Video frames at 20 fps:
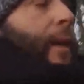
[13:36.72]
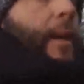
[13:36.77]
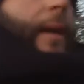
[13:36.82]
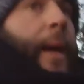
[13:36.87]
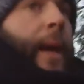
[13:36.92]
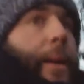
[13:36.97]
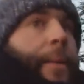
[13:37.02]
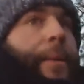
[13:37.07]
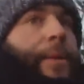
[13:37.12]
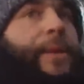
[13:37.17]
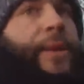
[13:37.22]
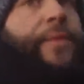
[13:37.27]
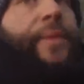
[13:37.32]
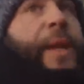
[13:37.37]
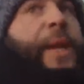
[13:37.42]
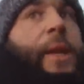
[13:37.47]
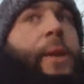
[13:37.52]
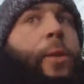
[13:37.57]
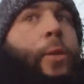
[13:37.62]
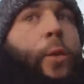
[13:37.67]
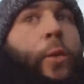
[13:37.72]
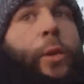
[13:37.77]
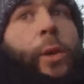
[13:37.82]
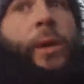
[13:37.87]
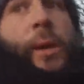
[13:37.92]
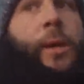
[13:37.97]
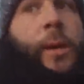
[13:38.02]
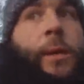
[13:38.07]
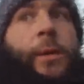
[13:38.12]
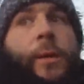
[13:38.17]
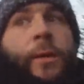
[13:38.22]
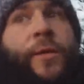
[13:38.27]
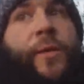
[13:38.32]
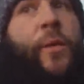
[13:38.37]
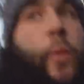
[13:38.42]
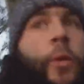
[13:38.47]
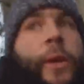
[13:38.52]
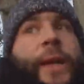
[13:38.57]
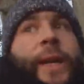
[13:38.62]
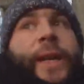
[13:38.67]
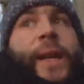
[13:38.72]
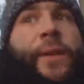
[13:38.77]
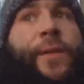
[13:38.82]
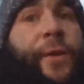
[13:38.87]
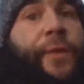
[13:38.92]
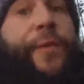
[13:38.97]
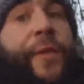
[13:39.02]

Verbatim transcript: it's a very low flowing area for